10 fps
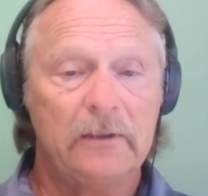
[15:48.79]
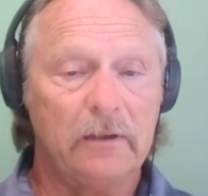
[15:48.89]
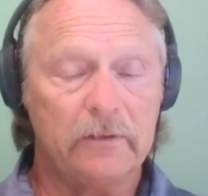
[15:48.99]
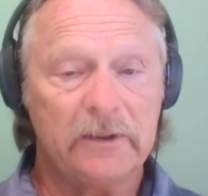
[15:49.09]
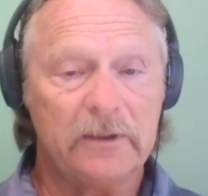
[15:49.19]

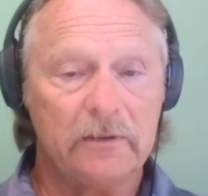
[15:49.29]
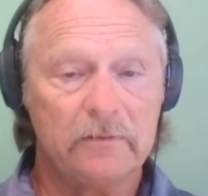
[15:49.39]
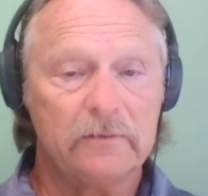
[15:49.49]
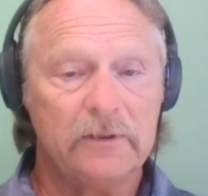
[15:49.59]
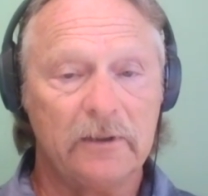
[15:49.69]

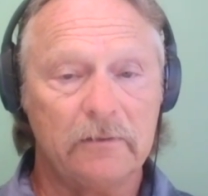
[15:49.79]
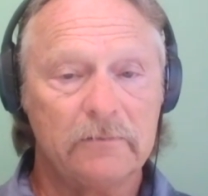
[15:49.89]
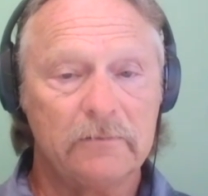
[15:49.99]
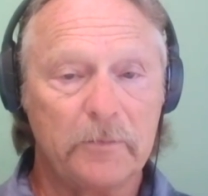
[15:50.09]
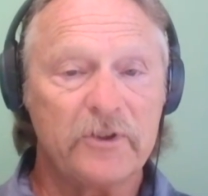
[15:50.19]
until,
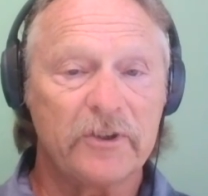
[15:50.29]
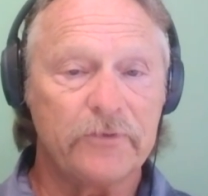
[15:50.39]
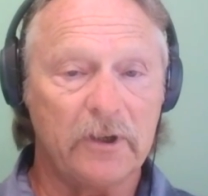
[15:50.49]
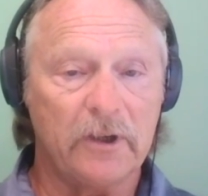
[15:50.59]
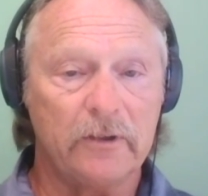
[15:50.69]
I'm 6
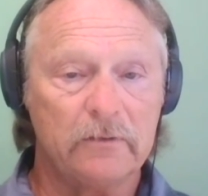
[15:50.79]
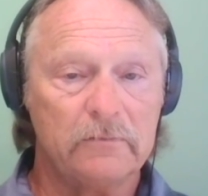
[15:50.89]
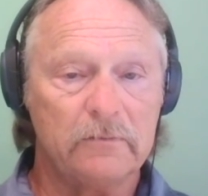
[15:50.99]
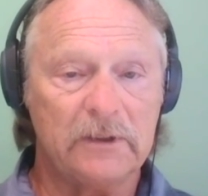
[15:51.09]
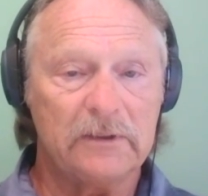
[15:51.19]
foot under,
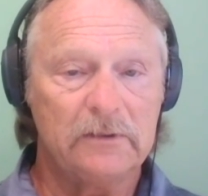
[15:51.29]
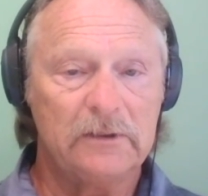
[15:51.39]
right?